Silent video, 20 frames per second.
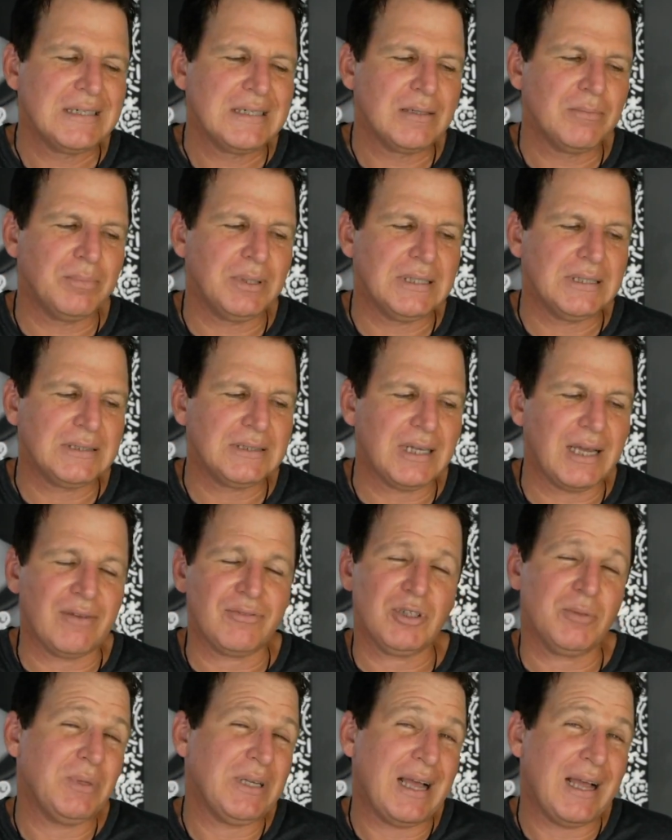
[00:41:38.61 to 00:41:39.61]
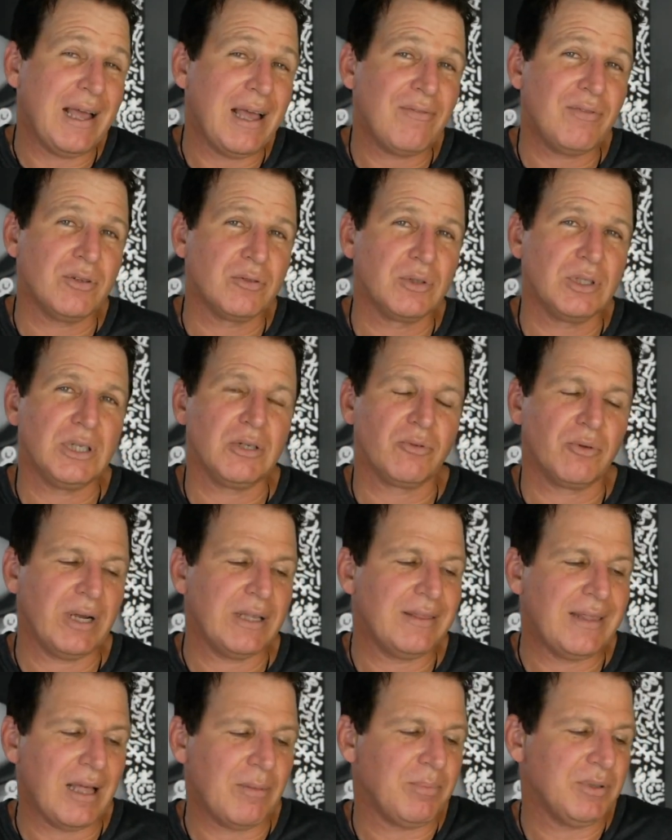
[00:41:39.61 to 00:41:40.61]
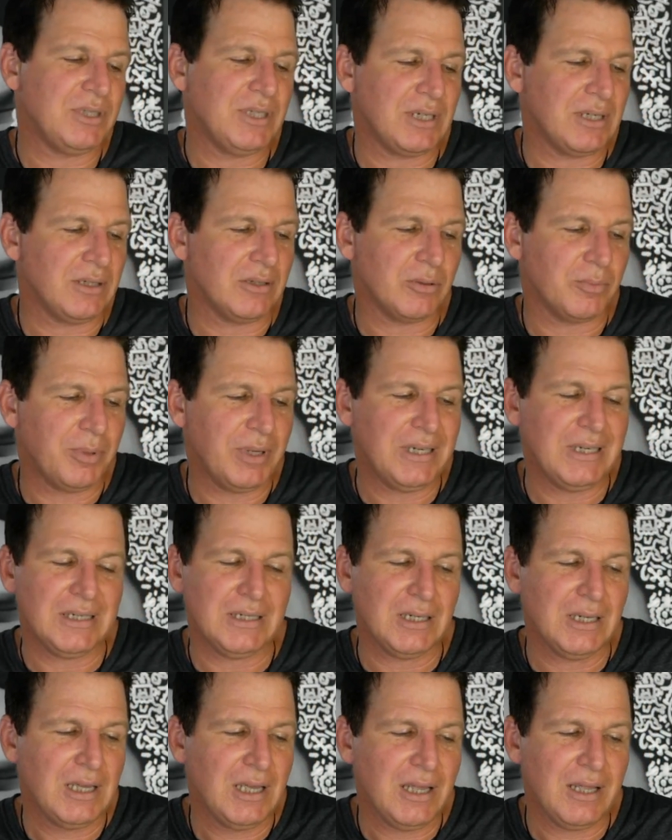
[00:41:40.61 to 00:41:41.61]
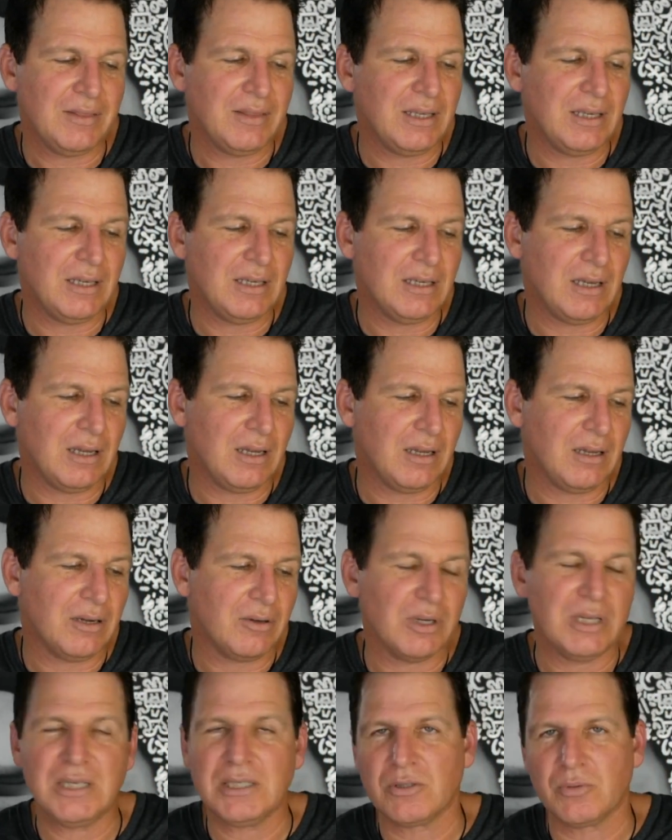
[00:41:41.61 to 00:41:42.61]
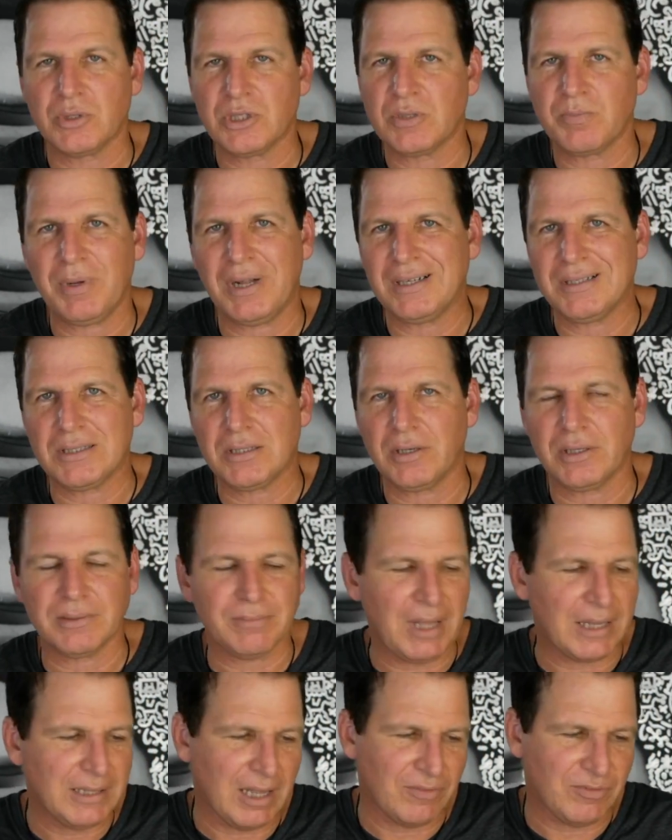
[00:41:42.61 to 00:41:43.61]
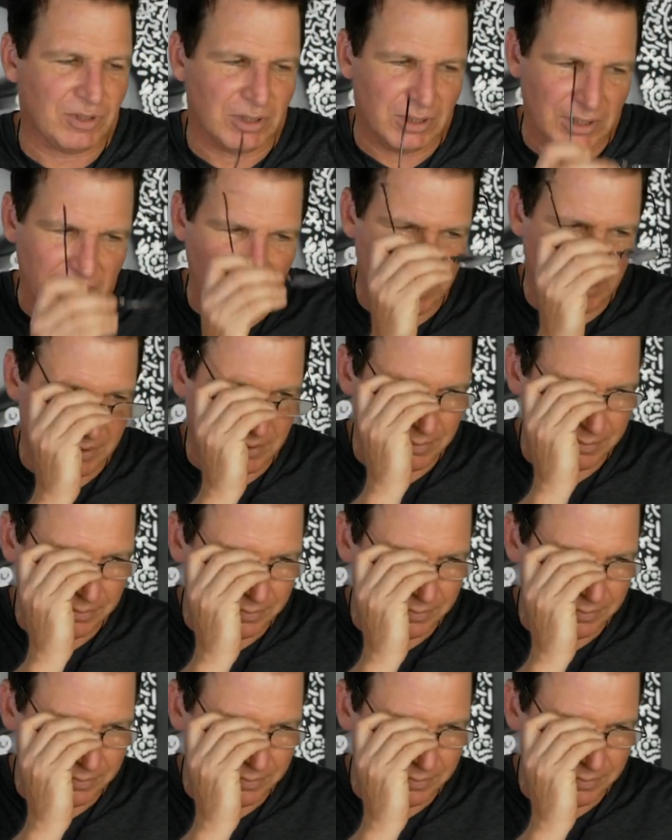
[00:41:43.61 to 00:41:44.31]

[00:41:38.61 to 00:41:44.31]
But I have to admit, I haven't really read that particular opinion, his response, so I'd have to look at it.